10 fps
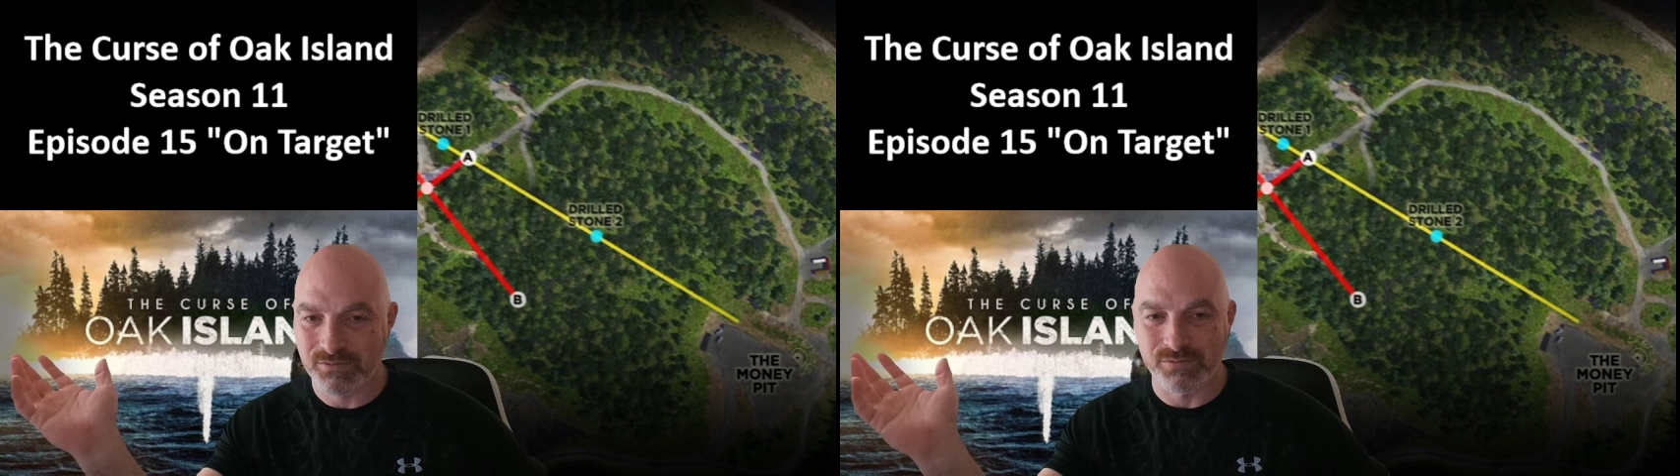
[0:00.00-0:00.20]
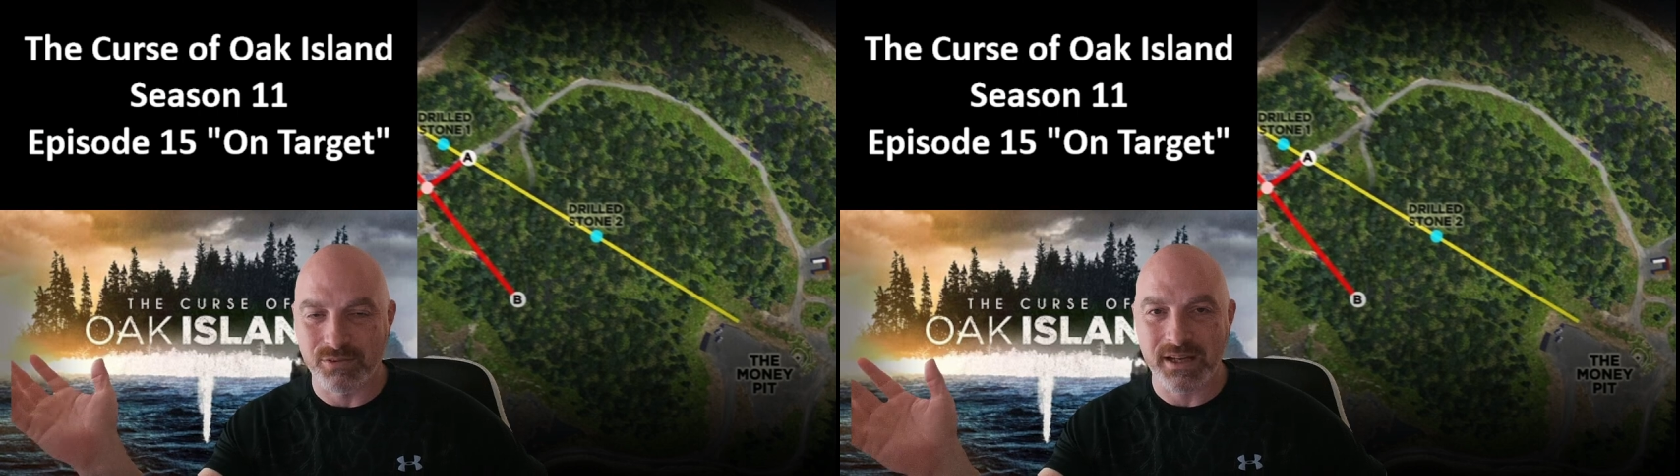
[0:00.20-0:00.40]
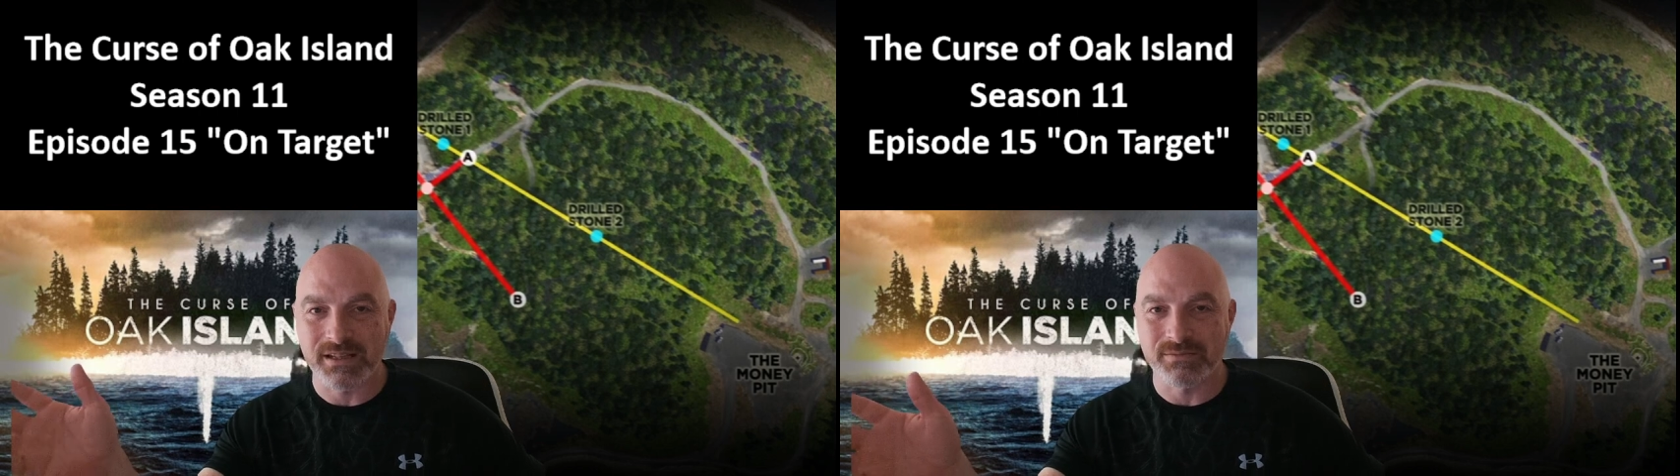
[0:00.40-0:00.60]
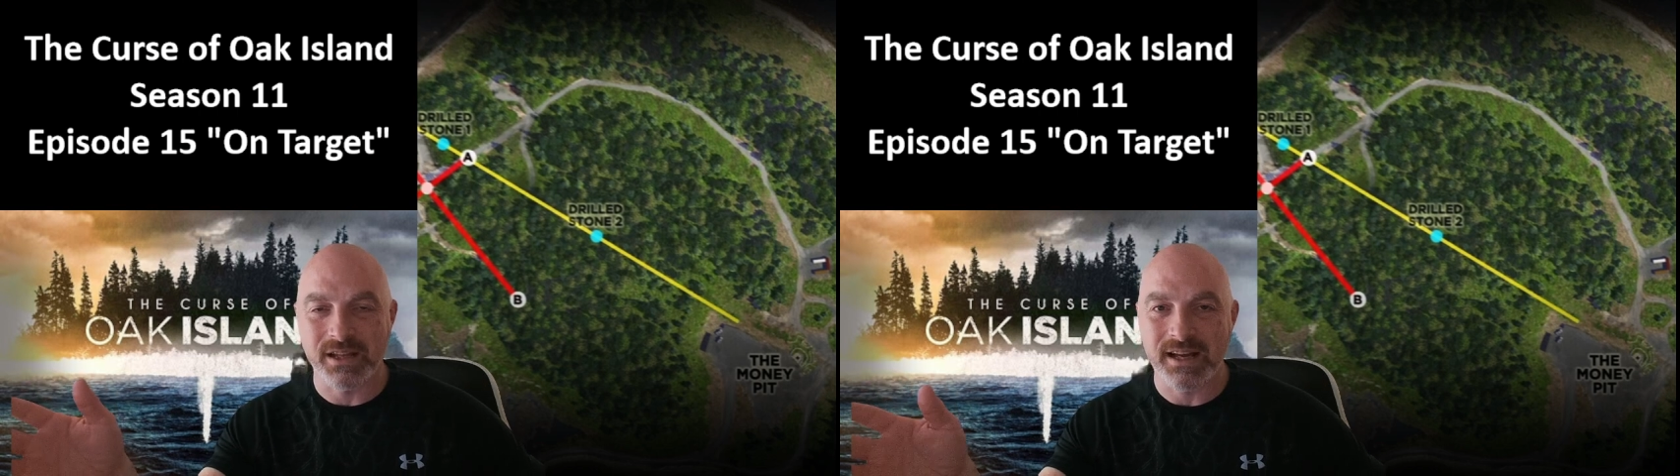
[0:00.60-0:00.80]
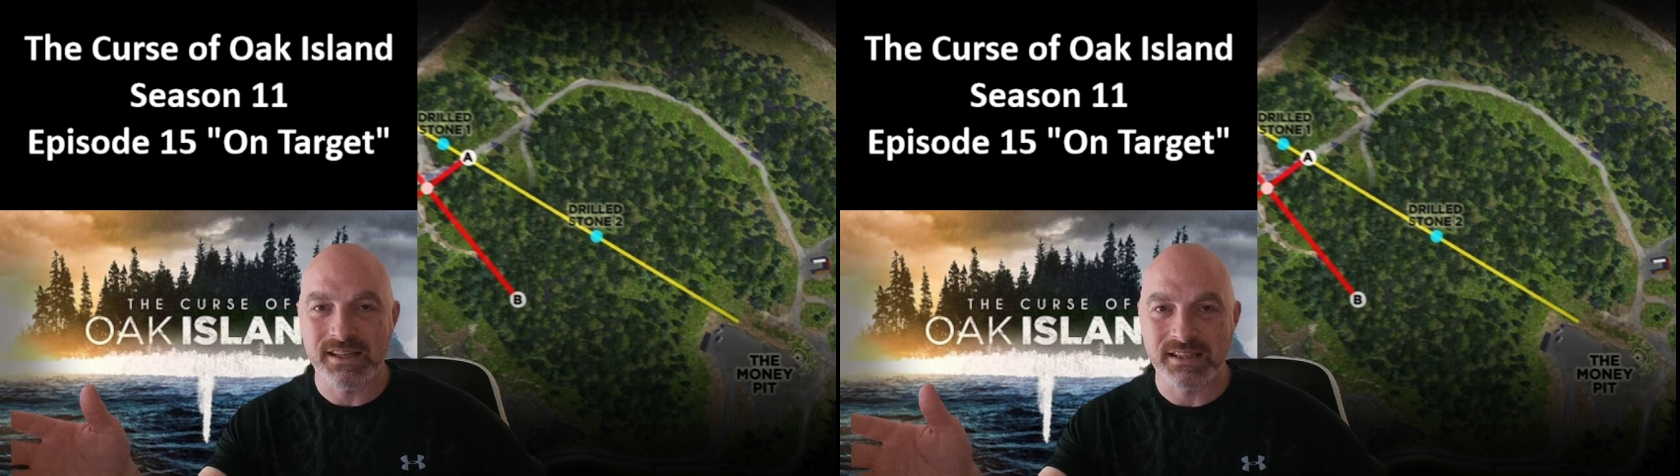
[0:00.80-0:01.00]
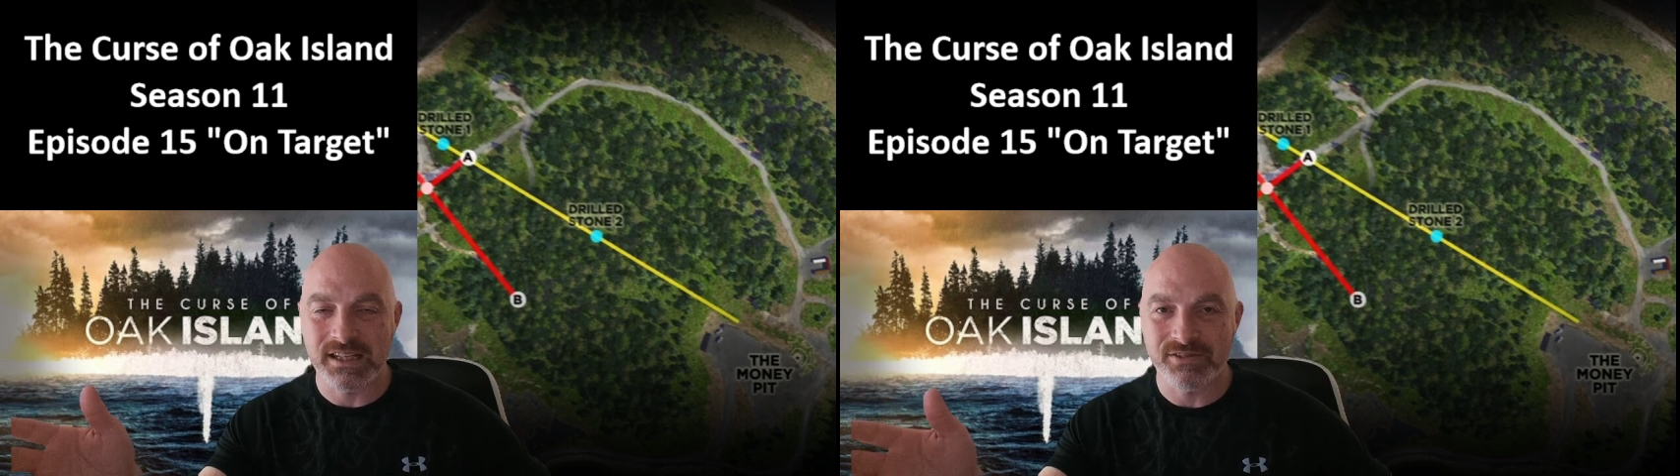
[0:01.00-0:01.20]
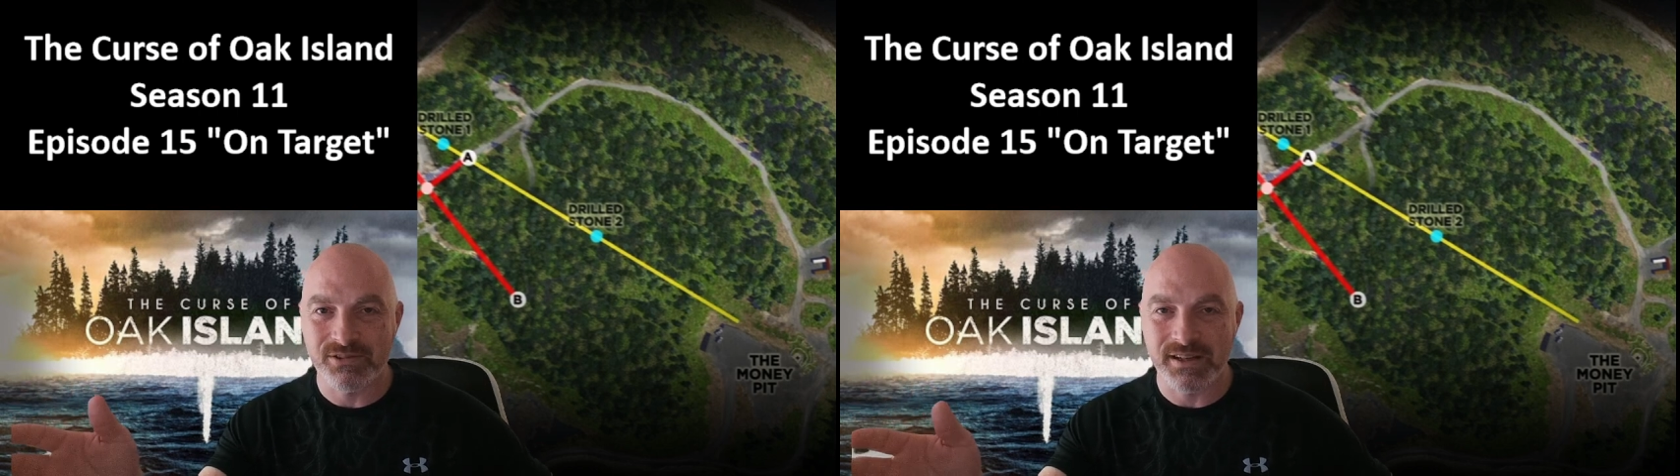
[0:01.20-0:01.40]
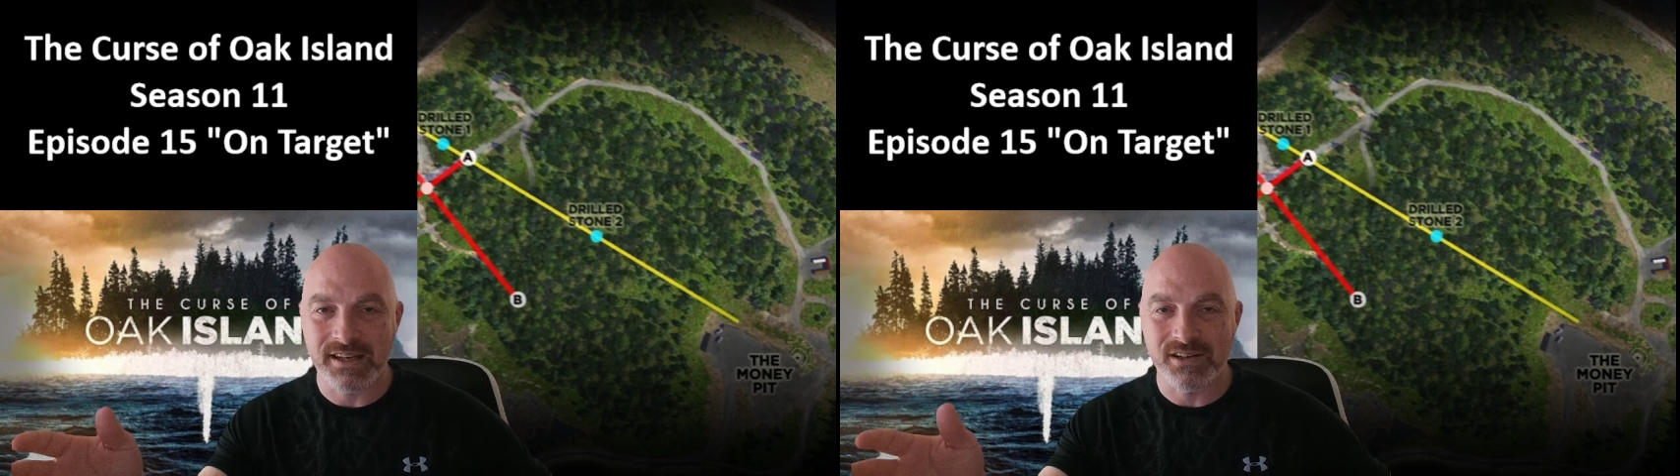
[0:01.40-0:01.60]
random line that they've
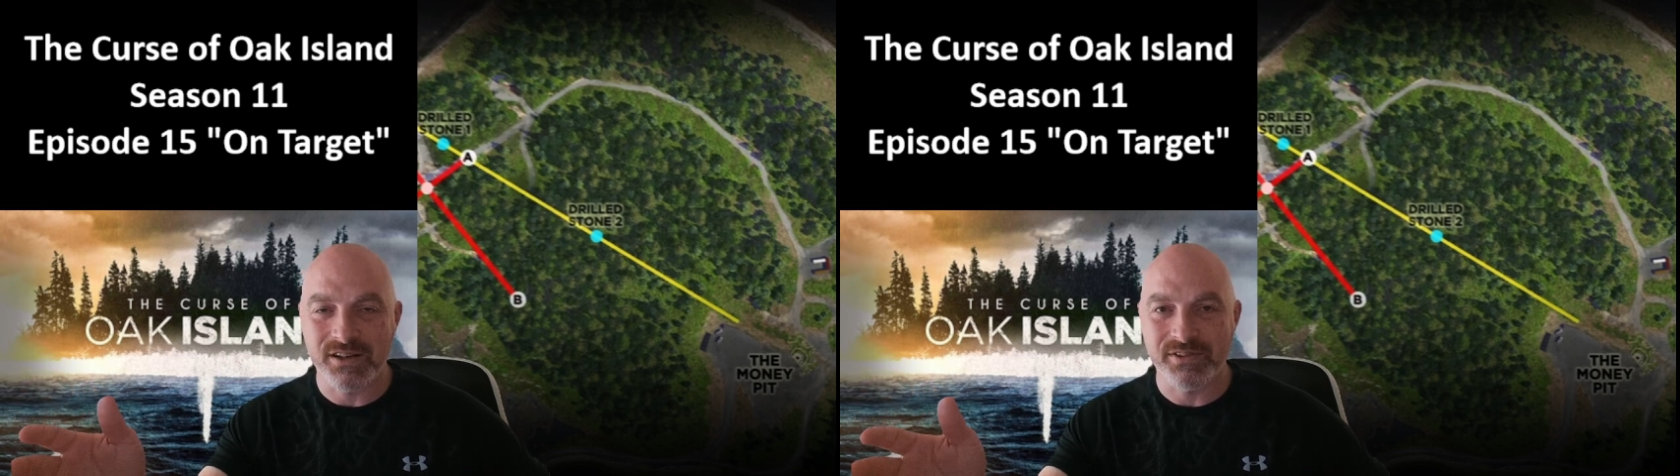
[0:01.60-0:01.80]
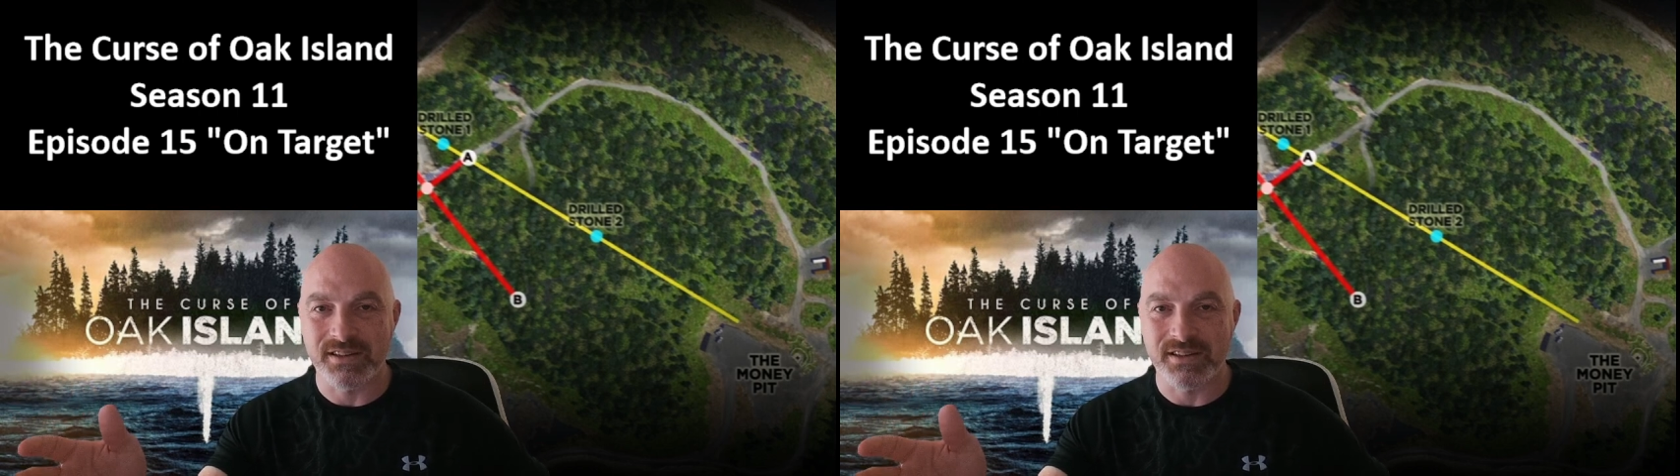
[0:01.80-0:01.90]
created off of